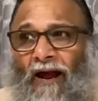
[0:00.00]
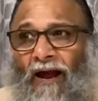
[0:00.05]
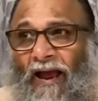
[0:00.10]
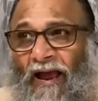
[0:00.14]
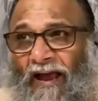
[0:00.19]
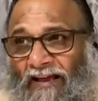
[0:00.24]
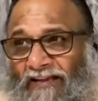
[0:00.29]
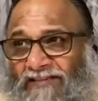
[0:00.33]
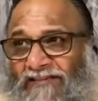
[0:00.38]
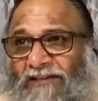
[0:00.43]

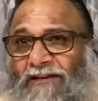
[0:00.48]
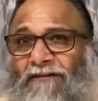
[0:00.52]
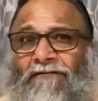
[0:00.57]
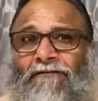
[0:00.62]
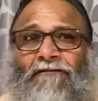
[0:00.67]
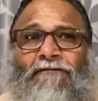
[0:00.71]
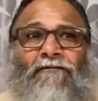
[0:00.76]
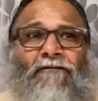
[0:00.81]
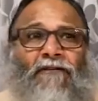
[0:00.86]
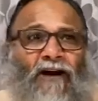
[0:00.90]
as
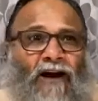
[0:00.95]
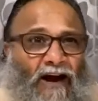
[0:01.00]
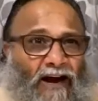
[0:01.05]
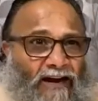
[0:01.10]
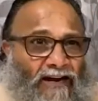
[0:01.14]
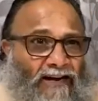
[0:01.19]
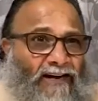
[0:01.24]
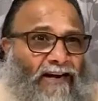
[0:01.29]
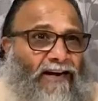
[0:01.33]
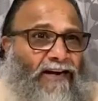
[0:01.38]
if
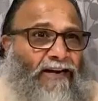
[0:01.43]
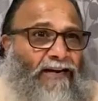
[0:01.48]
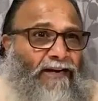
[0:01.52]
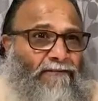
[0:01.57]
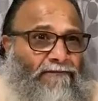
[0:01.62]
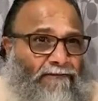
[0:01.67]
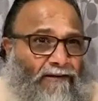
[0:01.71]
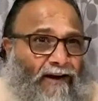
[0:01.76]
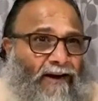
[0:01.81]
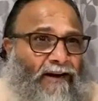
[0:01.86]

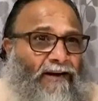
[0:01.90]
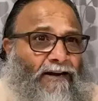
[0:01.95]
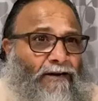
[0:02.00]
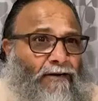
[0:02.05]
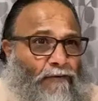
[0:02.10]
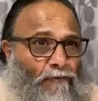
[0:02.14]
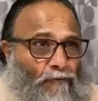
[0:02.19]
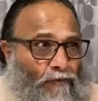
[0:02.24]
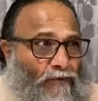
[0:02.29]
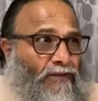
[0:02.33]

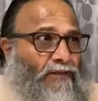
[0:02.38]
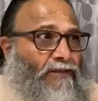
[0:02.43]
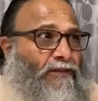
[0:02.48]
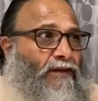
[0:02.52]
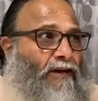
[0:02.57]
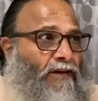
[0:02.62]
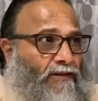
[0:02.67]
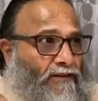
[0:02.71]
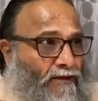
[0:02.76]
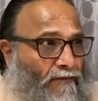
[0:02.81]
identified
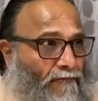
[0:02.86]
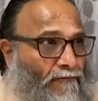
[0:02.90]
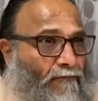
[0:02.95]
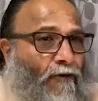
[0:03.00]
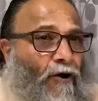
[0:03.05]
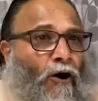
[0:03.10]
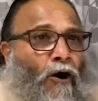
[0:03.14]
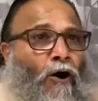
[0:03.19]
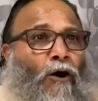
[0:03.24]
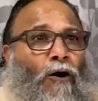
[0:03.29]
with the
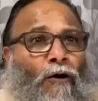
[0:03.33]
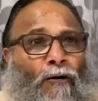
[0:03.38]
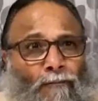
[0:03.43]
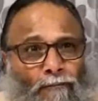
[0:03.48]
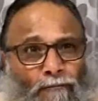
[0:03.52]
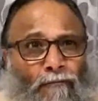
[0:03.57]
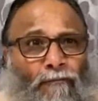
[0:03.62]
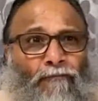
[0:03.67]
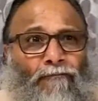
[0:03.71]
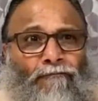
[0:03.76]

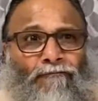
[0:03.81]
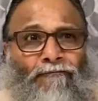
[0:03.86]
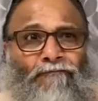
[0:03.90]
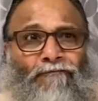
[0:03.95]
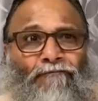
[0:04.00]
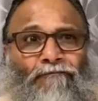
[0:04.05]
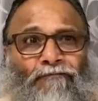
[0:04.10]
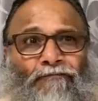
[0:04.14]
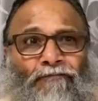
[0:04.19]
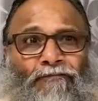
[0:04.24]
form
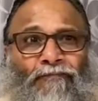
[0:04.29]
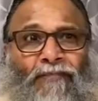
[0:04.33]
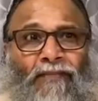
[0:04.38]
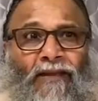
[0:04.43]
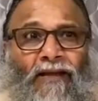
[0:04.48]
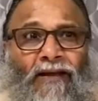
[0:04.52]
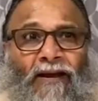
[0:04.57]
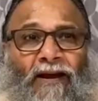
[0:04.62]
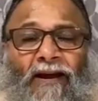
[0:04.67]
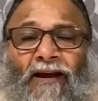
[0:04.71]

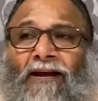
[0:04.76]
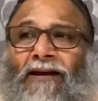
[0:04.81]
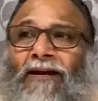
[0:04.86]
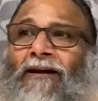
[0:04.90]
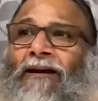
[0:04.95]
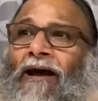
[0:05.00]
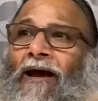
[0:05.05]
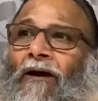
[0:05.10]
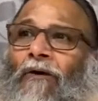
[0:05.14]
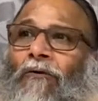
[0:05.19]

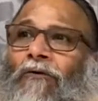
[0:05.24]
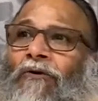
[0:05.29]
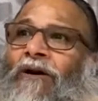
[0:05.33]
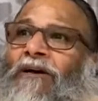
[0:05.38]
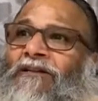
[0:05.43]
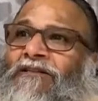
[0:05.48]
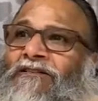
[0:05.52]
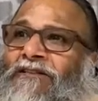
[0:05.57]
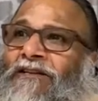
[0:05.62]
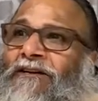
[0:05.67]
and now
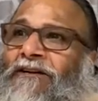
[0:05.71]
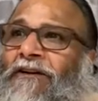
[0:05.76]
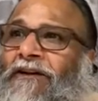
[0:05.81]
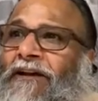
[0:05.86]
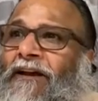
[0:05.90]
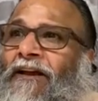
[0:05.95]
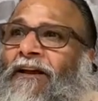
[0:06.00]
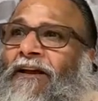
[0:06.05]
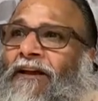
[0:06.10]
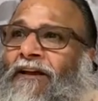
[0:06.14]

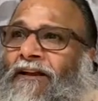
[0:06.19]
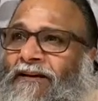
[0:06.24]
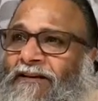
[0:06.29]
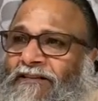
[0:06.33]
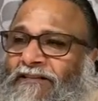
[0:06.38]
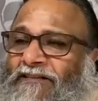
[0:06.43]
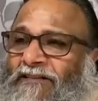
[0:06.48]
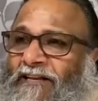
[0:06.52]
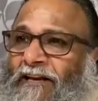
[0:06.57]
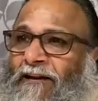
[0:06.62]
considering
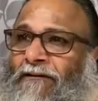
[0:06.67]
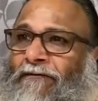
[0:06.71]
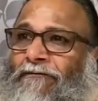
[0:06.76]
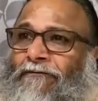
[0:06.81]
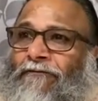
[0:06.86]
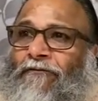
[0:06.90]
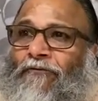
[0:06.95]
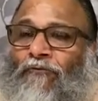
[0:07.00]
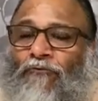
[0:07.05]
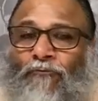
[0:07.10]

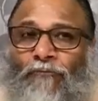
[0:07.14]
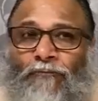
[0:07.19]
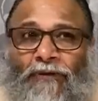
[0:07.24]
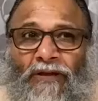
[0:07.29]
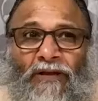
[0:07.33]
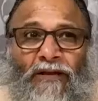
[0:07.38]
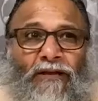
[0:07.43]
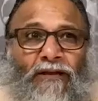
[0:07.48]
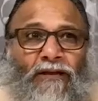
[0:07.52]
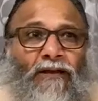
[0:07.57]
itself to
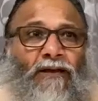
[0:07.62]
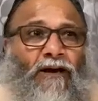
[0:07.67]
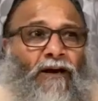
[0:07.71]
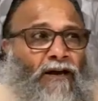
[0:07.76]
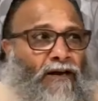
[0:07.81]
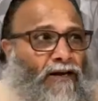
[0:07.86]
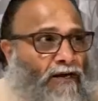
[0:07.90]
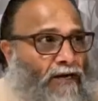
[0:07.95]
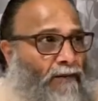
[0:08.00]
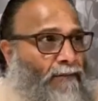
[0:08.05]
be
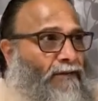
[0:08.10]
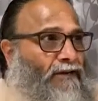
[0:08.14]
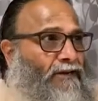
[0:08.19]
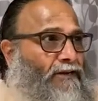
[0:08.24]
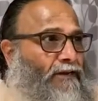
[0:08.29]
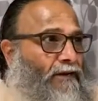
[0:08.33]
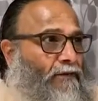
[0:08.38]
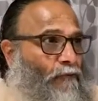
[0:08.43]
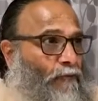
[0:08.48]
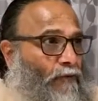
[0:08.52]
a
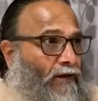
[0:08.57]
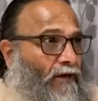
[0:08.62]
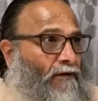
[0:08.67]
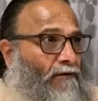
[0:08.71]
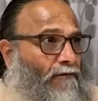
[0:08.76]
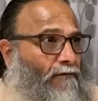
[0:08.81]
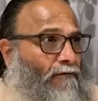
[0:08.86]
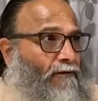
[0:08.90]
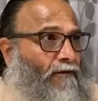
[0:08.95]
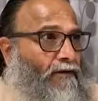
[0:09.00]
limited
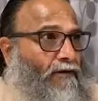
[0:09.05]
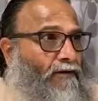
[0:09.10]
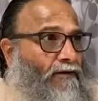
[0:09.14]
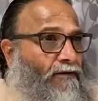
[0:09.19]
wave.